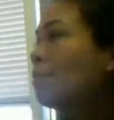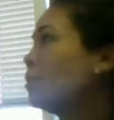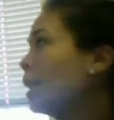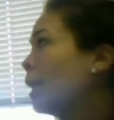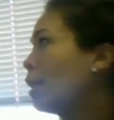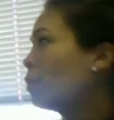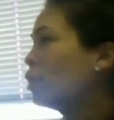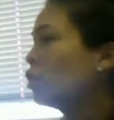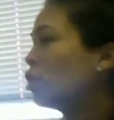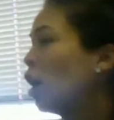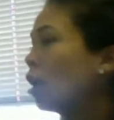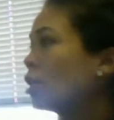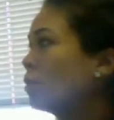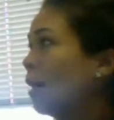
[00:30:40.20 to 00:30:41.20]
didn't. We just
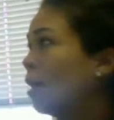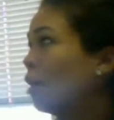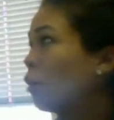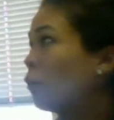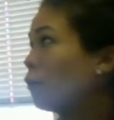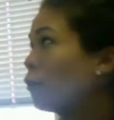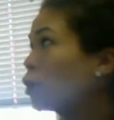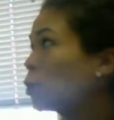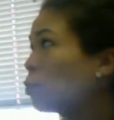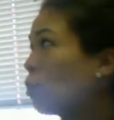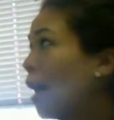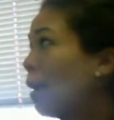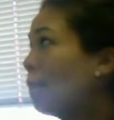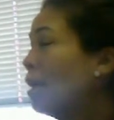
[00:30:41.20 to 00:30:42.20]
talked about it at our first
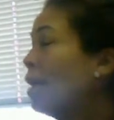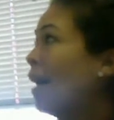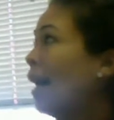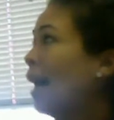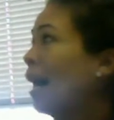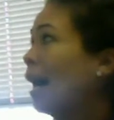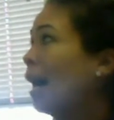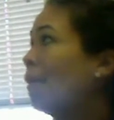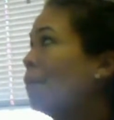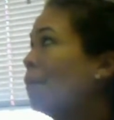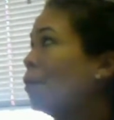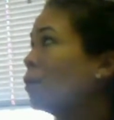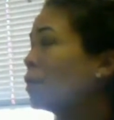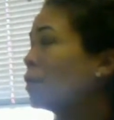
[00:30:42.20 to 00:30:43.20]
prep.
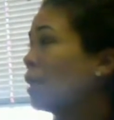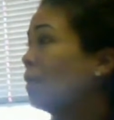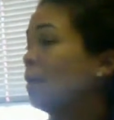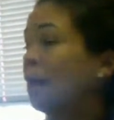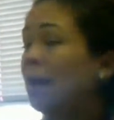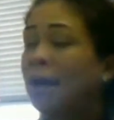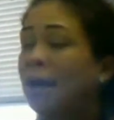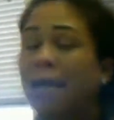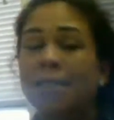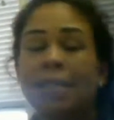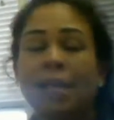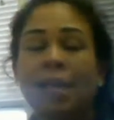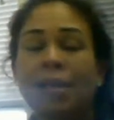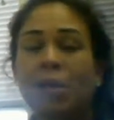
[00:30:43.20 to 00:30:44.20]
Most of them
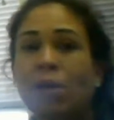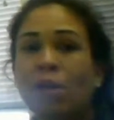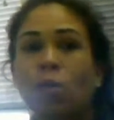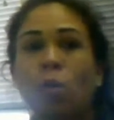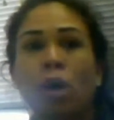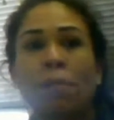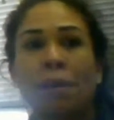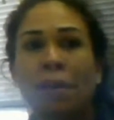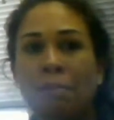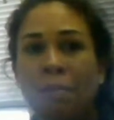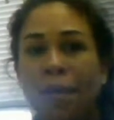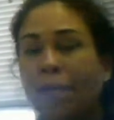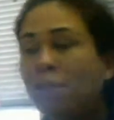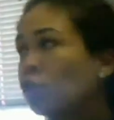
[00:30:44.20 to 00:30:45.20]
handed in. They read the 1 Minute
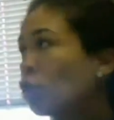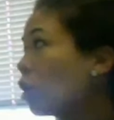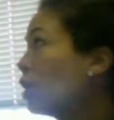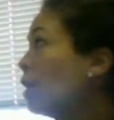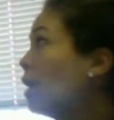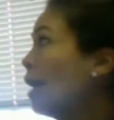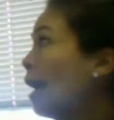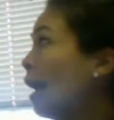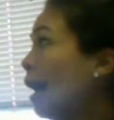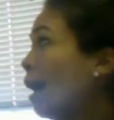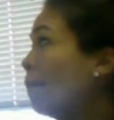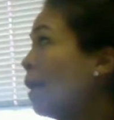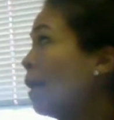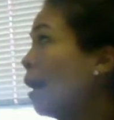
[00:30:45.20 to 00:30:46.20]
Manager.
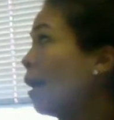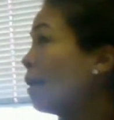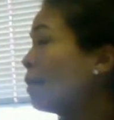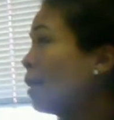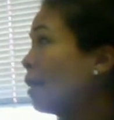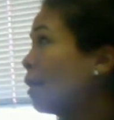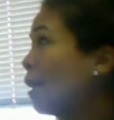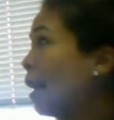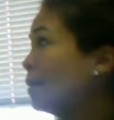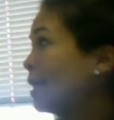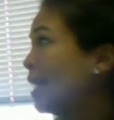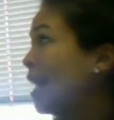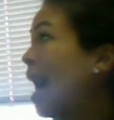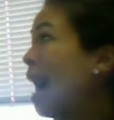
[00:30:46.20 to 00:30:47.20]
I'd
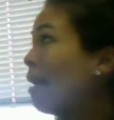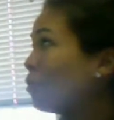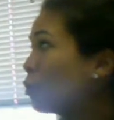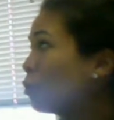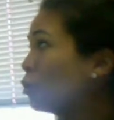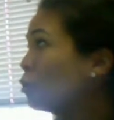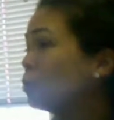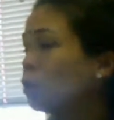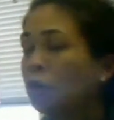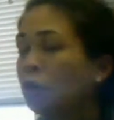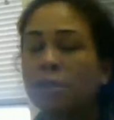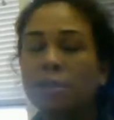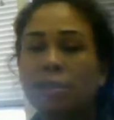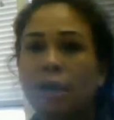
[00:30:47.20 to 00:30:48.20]
say half the group
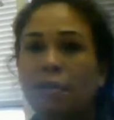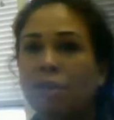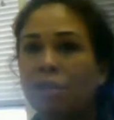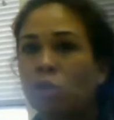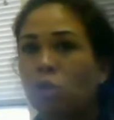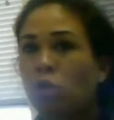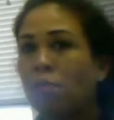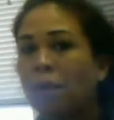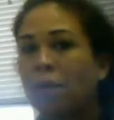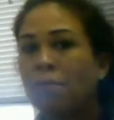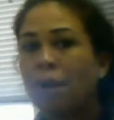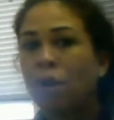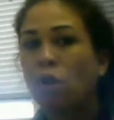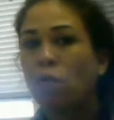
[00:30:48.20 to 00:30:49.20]
turned in stuff on Total Money
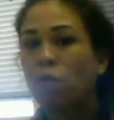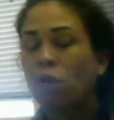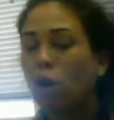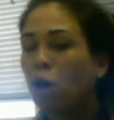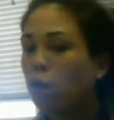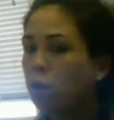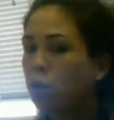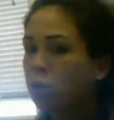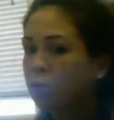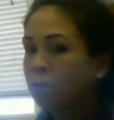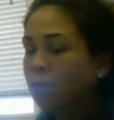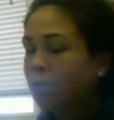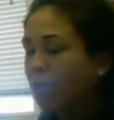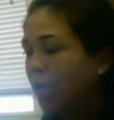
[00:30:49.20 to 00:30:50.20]
Makeover, although
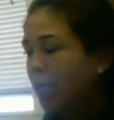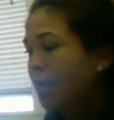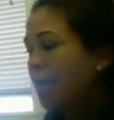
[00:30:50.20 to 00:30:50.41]
some didn't.